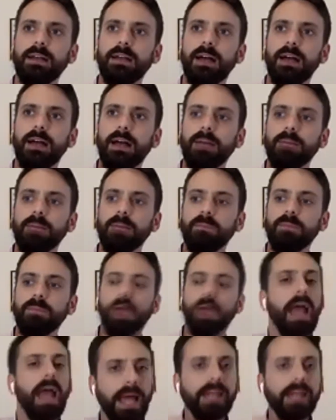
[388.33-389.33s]
um,
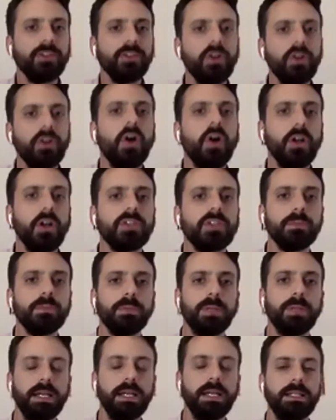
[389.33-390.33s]
I hadn't
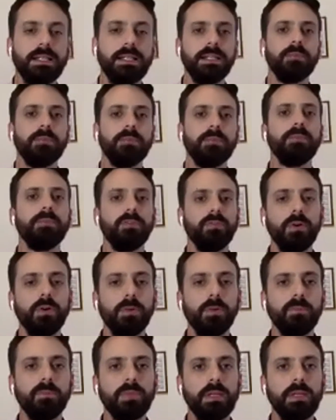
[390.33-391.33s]
contemplated
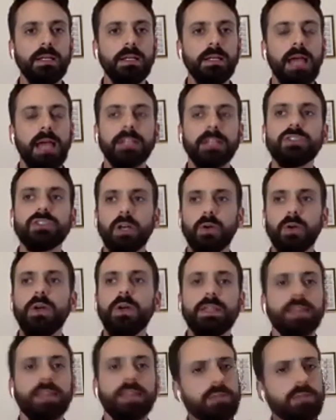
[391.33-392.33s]
before. And
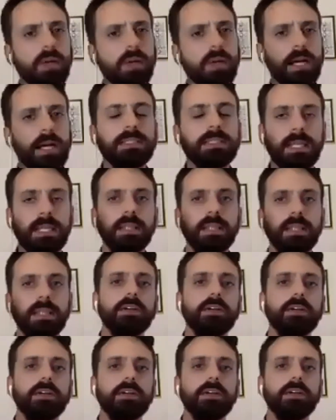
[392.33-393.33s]
so that's why I say there
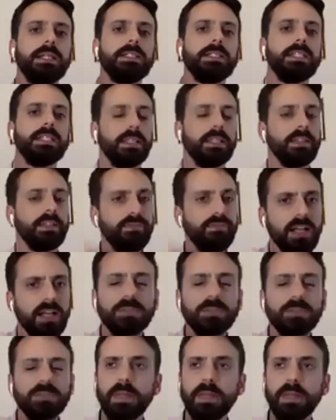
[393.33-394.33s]
are two planes here. The
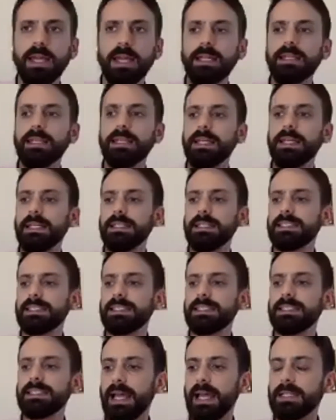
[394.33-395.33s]
first plane is
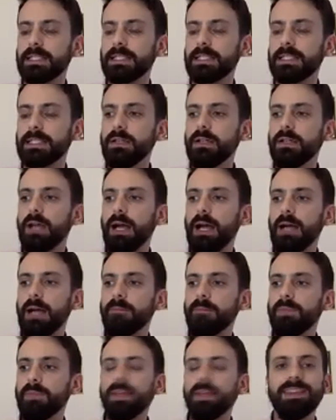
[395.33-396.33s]
that um,
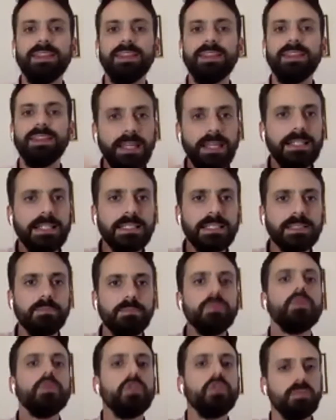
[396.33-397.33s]
these
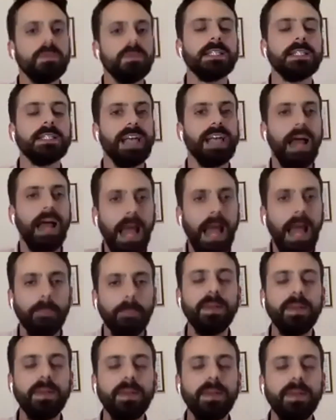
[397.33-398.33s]
movements are
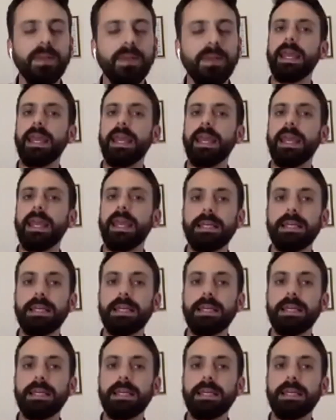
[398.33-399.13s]
happening in a